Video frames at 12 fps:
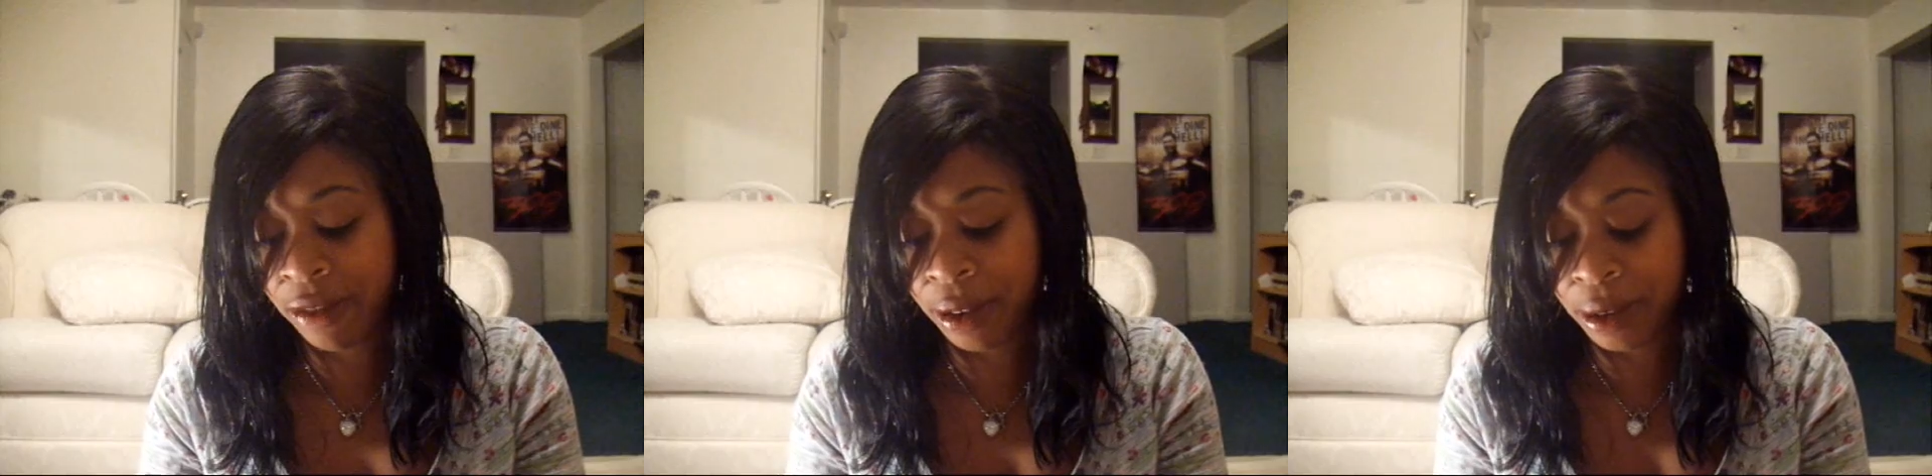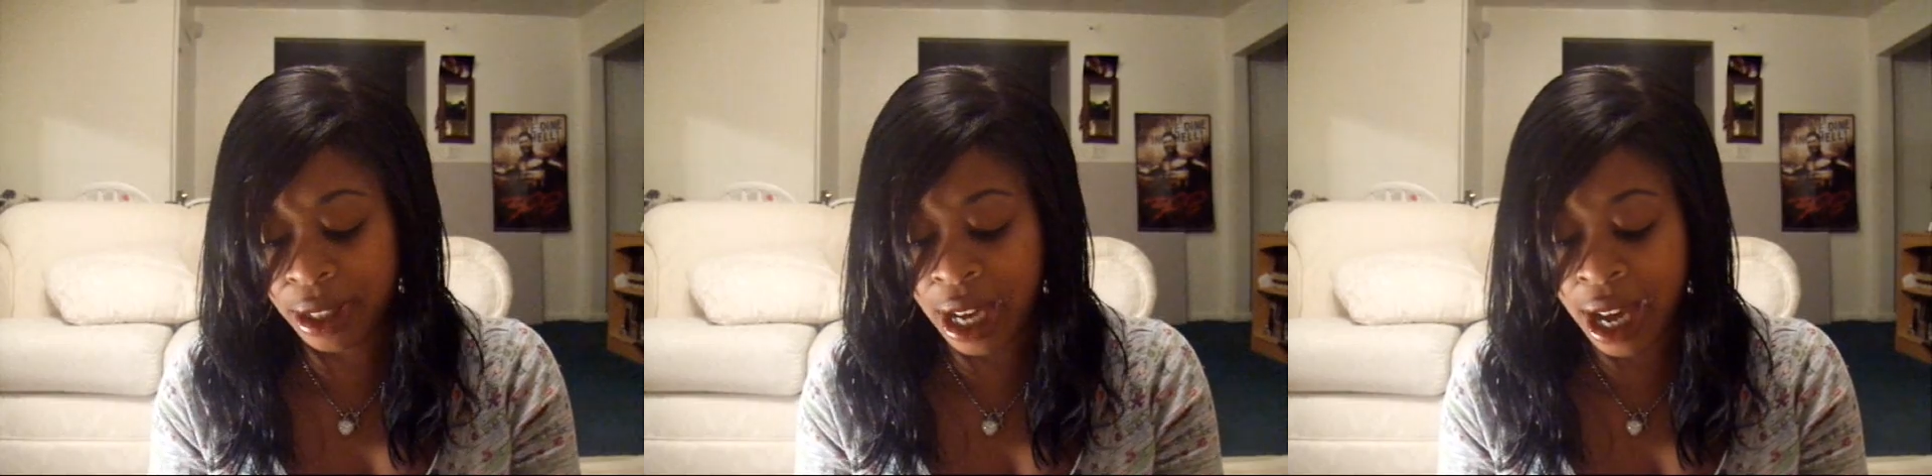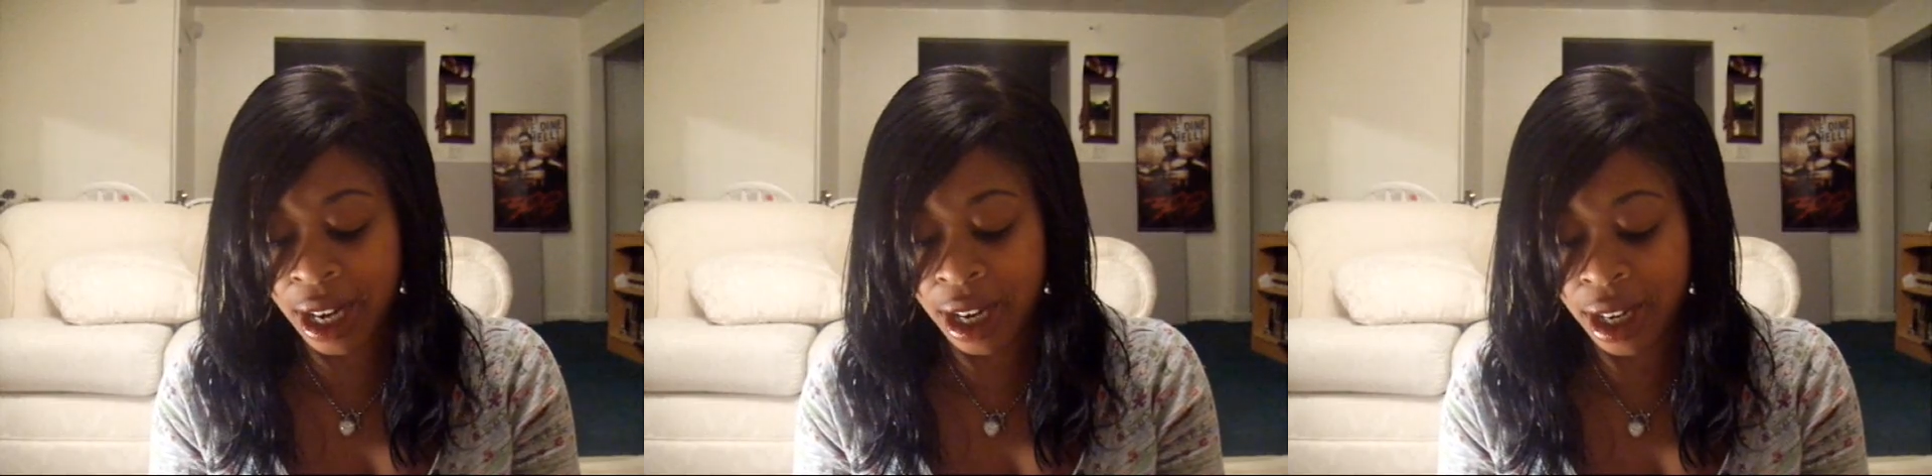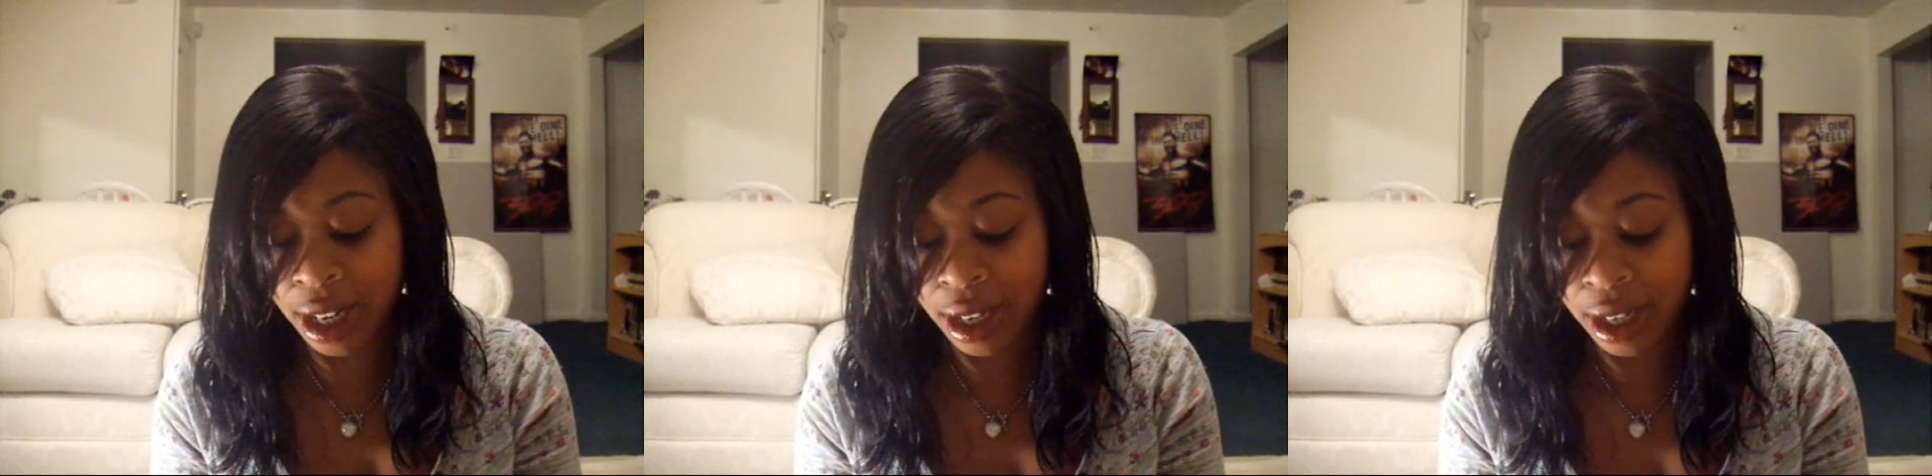I first got
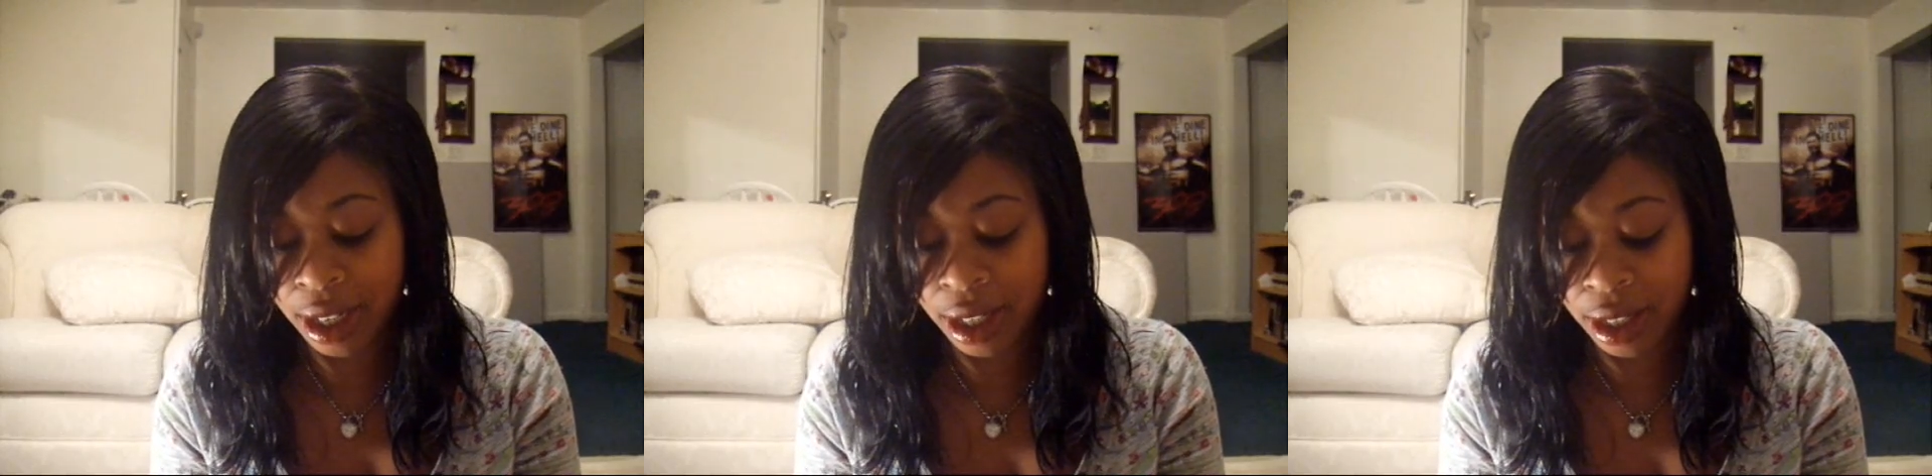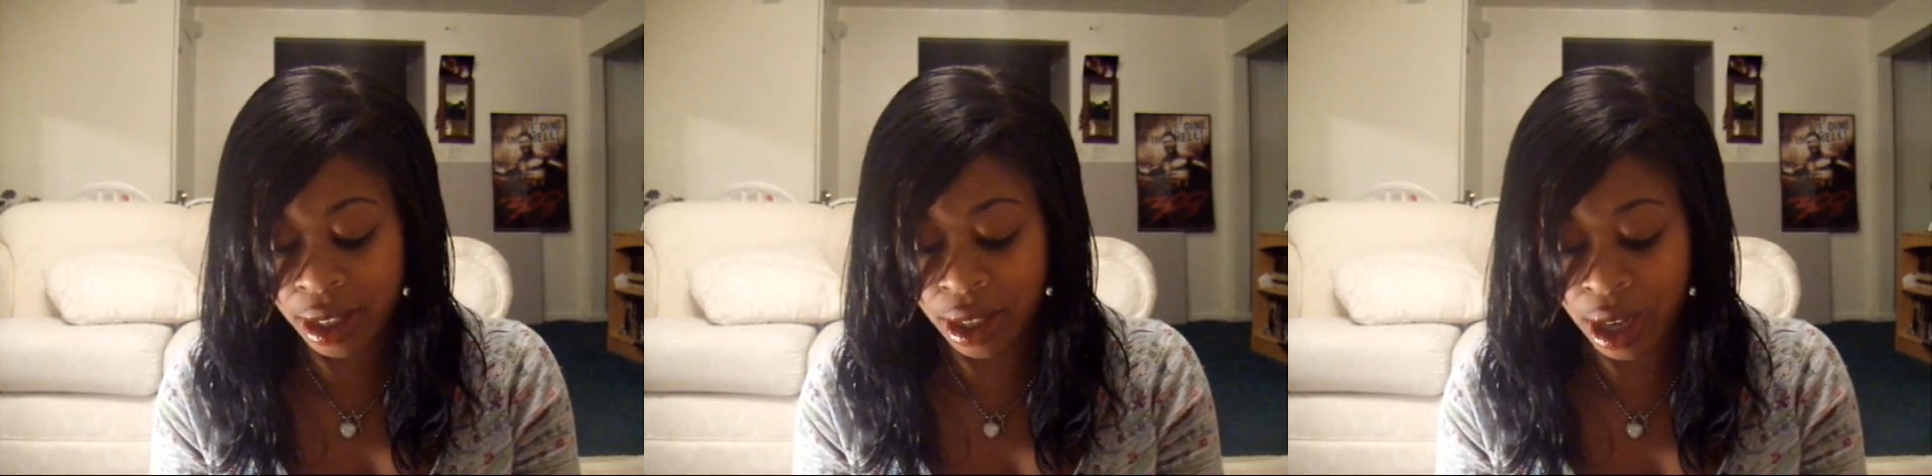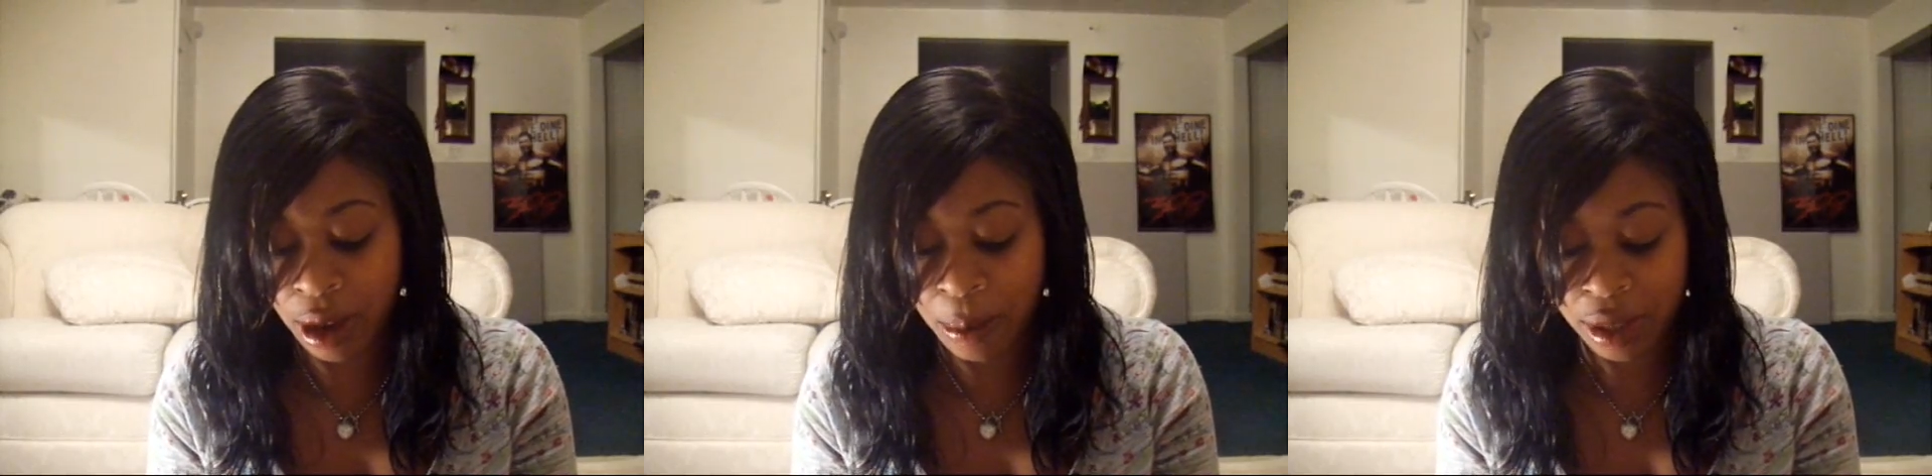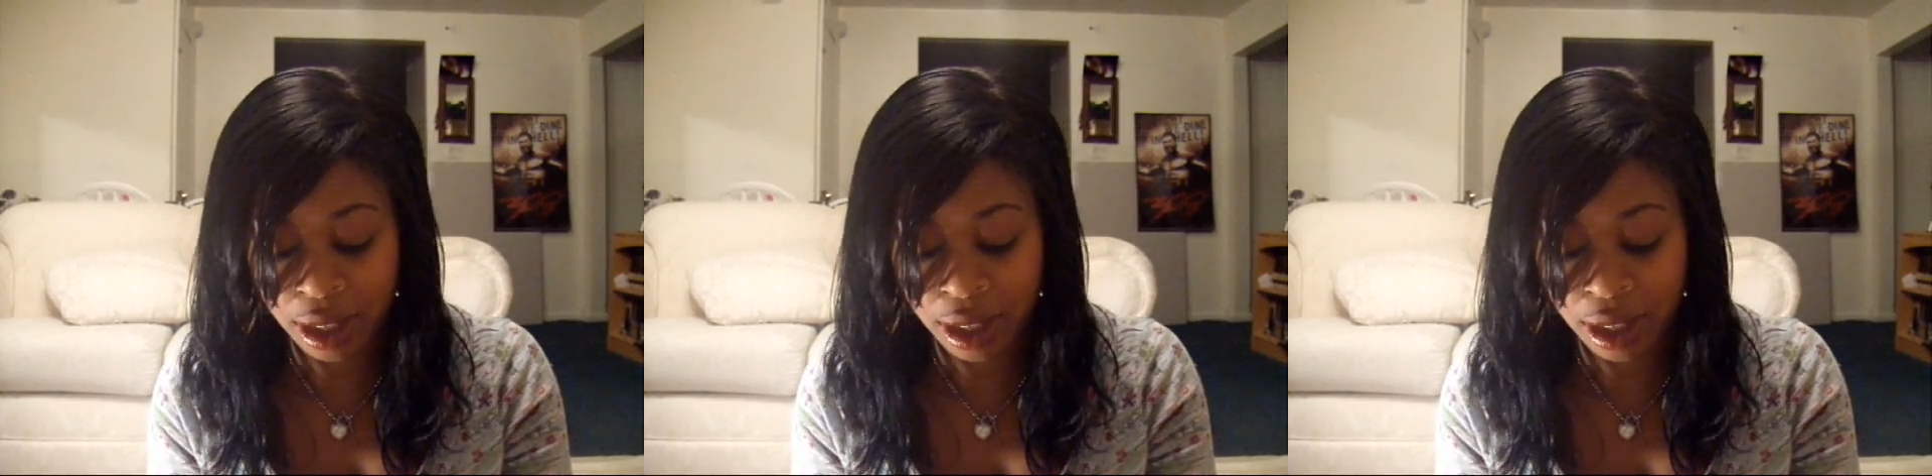it. So I'm